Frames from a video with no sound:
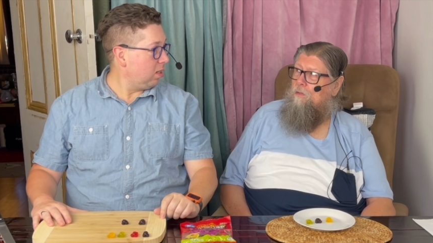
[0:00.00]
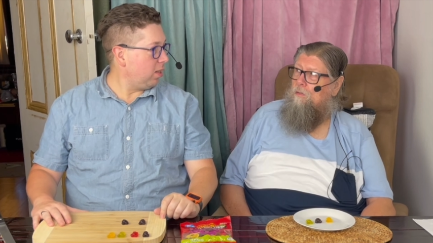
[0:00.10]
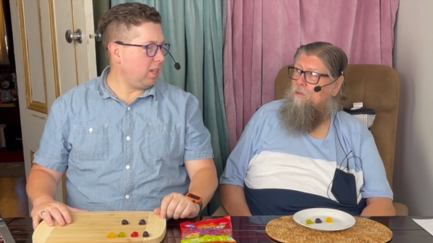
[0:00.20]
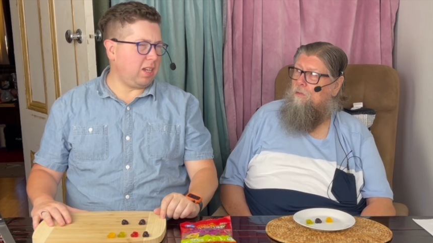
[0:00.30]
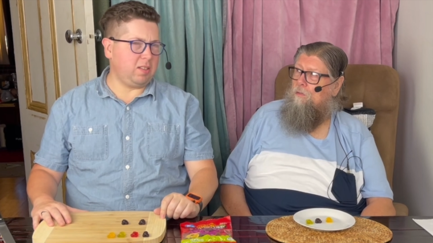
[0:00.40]
Speaker 1: I
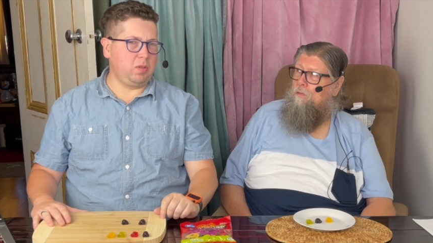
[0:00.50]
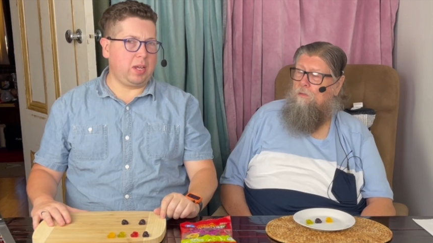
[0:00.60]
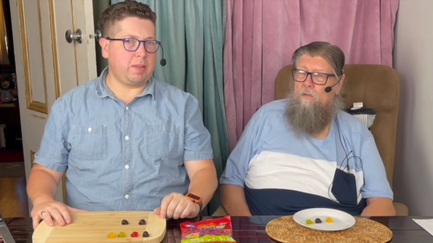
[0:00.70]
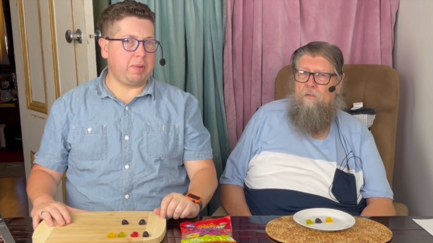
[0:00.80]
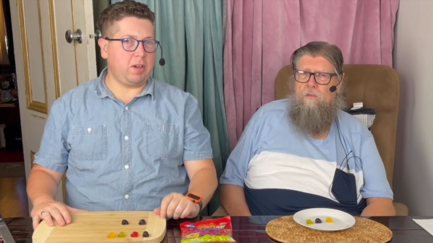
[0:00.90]
think you can still
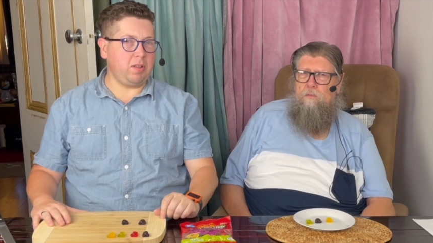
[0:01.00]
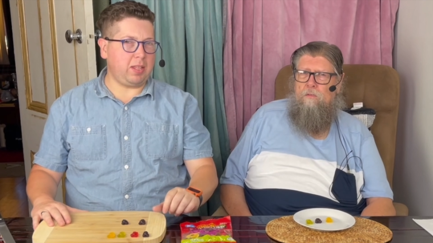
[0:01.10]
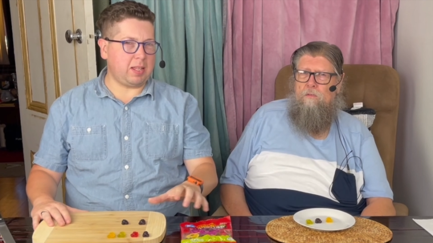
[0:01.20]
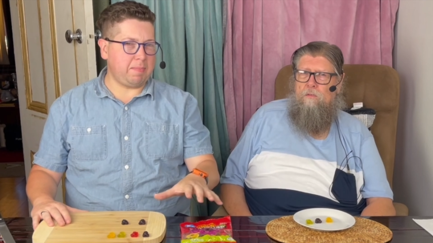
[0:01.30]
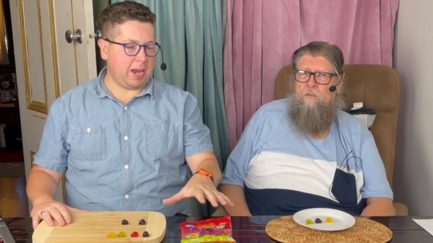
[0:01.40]
get them, but I don't
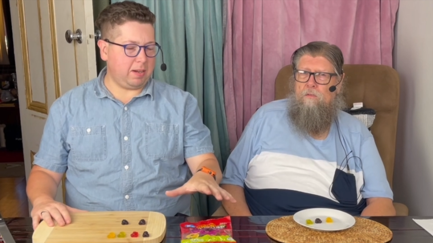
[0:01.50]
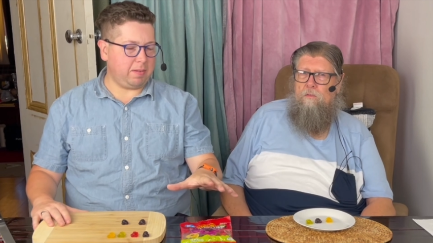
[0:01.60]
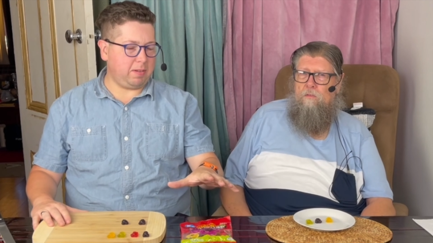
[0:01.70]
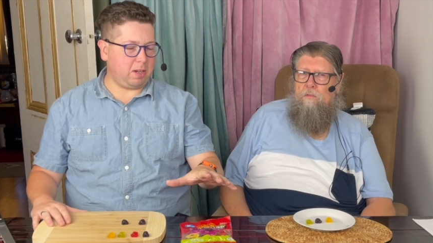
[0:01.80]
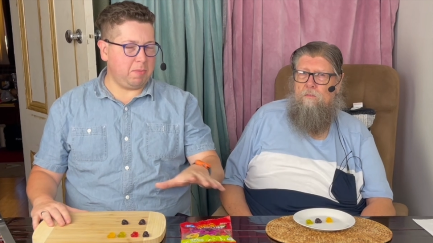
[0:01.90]
think they're made
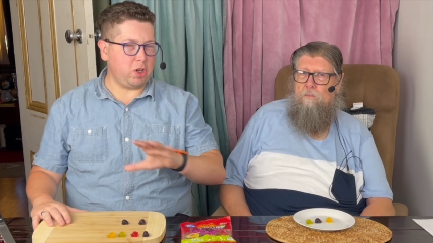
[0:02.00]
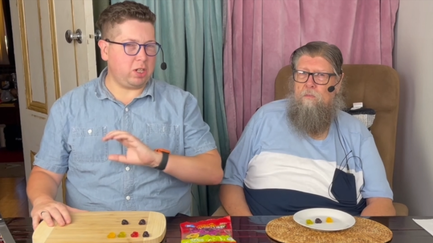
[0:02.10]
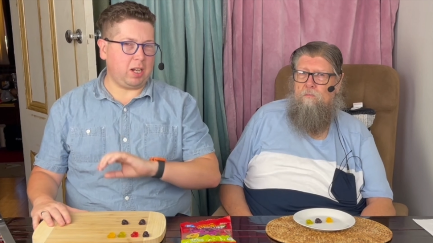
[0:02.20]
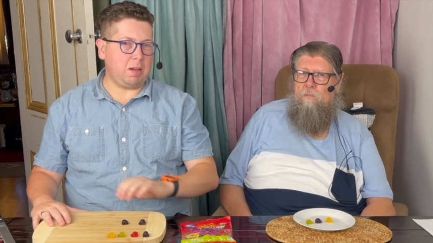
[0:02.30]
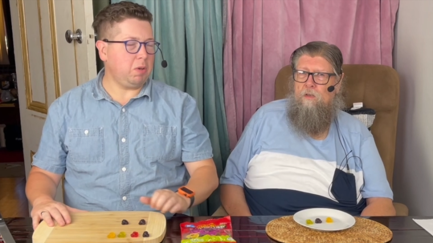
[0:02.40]

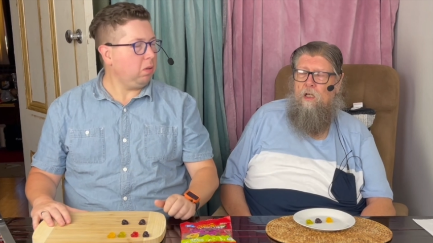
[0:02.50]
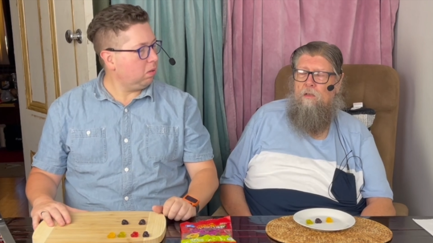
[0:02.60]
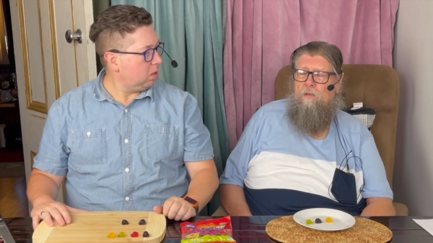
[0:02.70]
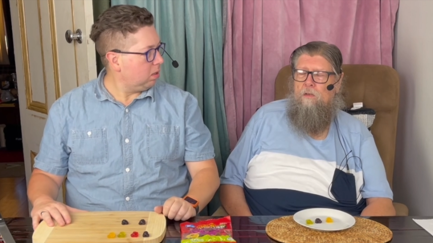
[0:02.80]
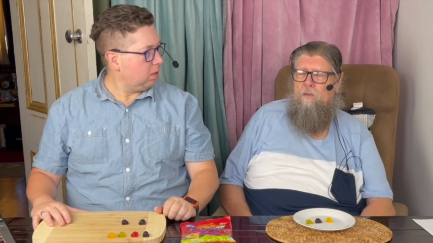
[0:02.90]
commercially anymore. No,
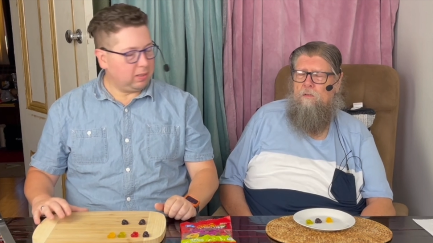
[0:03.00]
no.